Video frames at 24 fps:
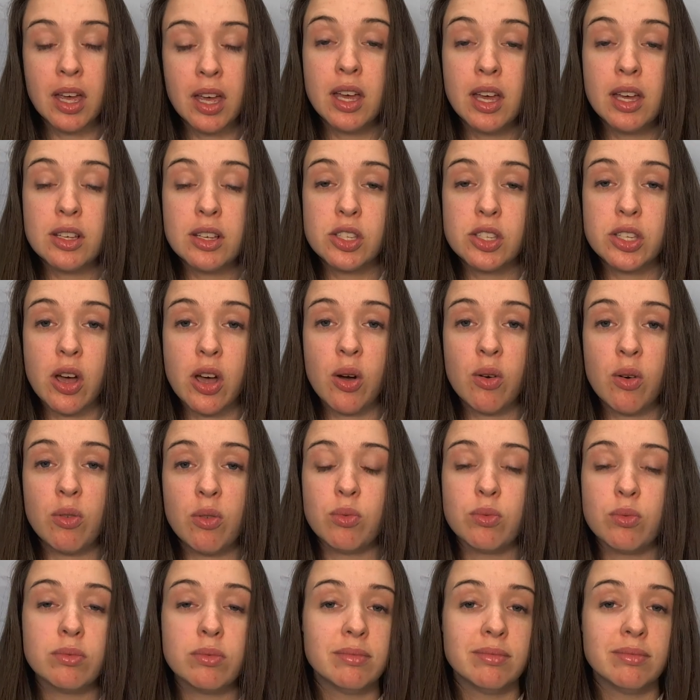So
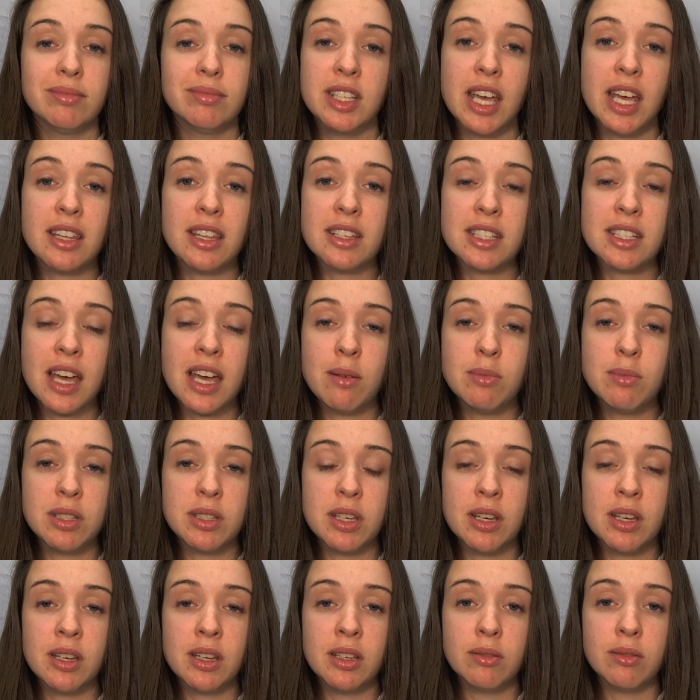take the time
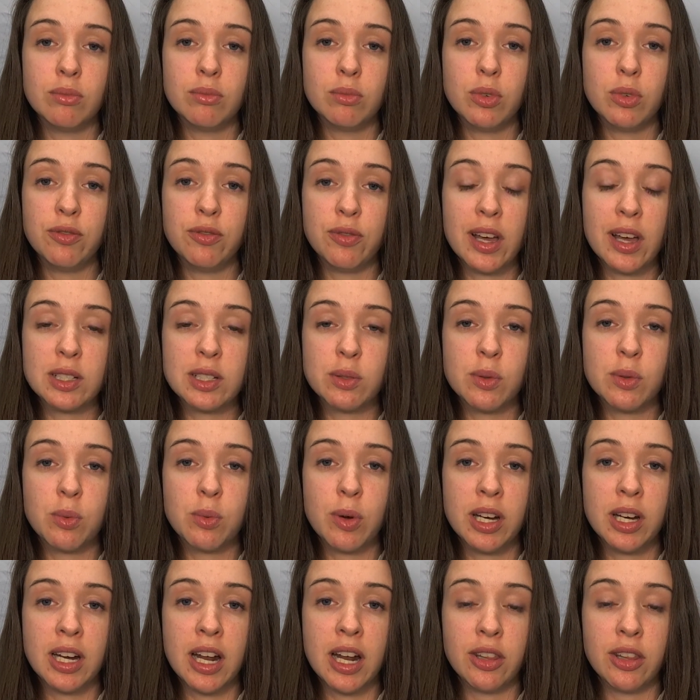to reflect with one
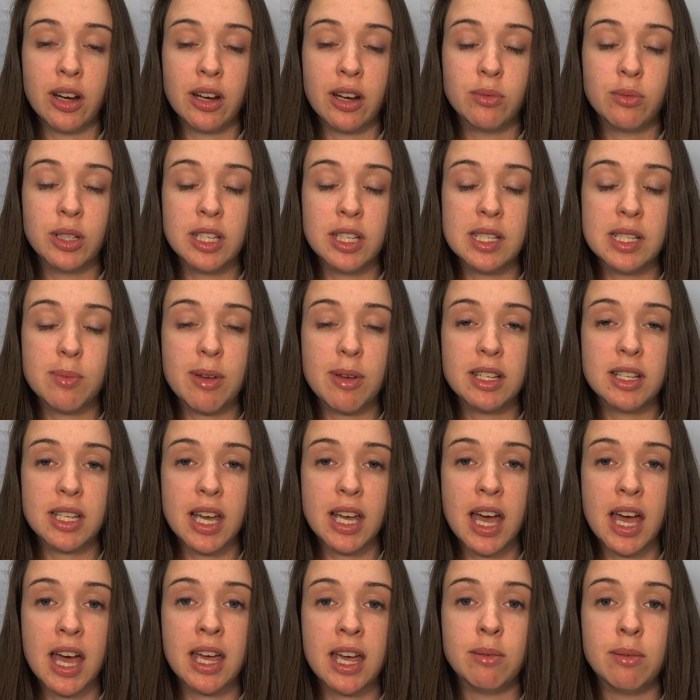another and really spend
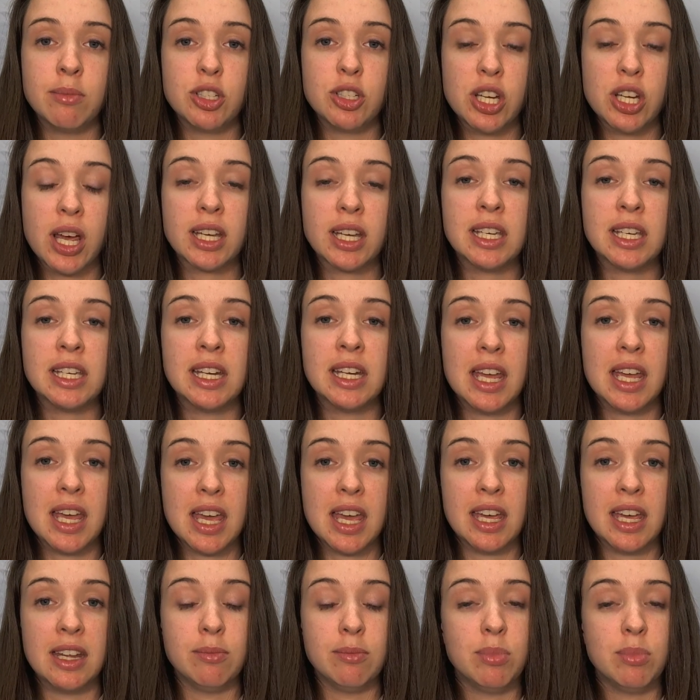time checking
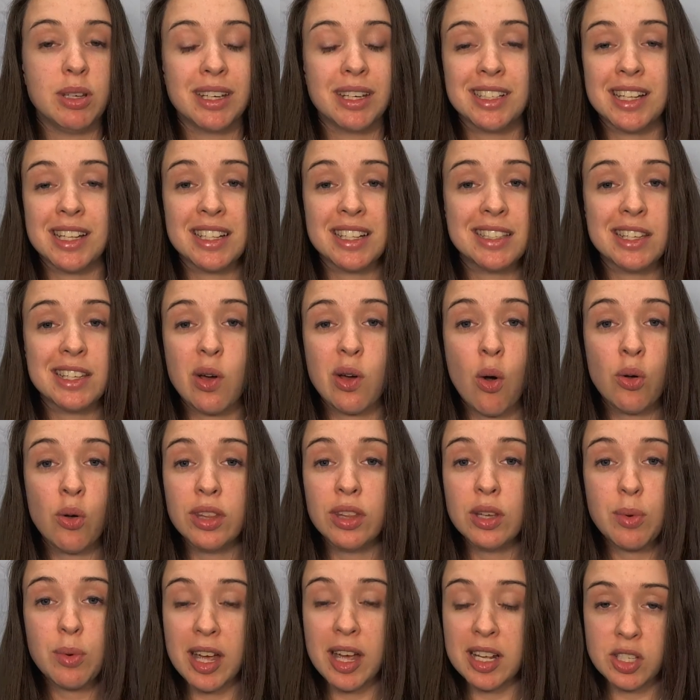in, because that's the only
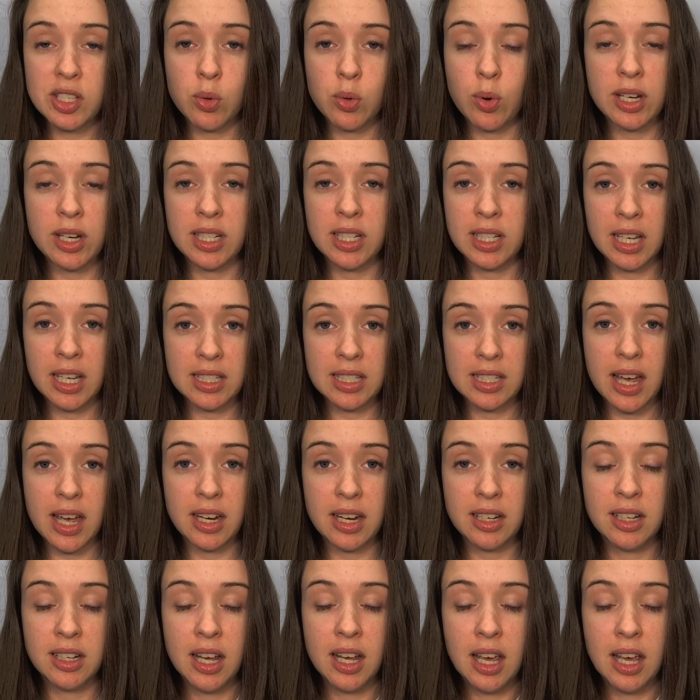way it's going to get done.